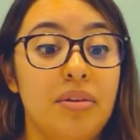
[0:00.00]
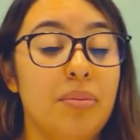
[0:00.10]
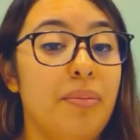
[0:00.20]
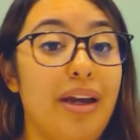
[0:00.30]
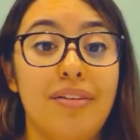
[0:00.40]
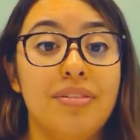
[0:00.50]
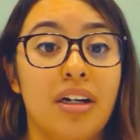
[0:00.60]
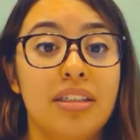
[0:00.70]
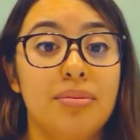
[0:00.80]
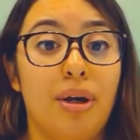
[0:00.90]
you might have
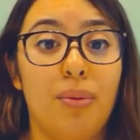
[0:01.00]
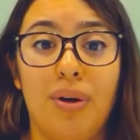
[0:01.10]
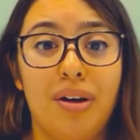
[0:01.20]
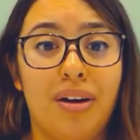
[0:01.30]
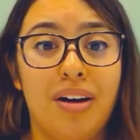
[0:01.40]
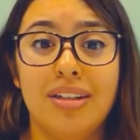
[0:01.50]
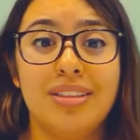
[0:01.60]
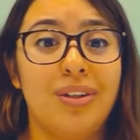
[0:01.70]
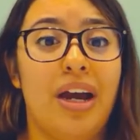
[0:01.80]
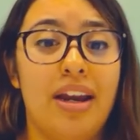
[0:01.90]
talked about one car,
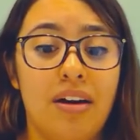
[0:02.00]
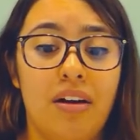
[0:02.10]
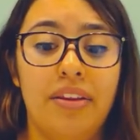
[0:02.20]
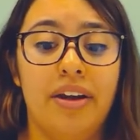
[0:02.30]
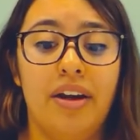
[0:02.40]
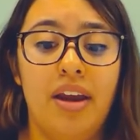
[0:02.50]
so add it on there.